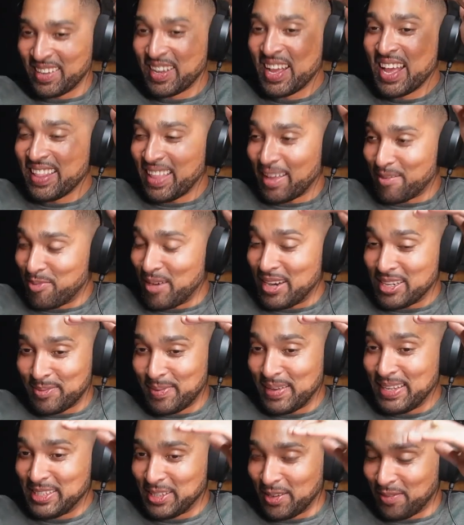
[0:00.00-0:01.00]
had British
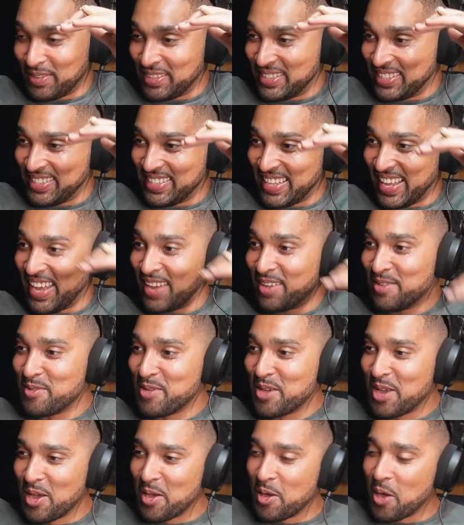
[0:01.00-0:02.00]
police officers there.
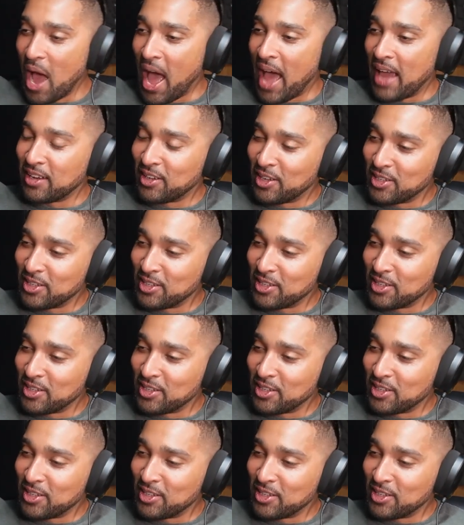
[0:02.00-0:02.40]
And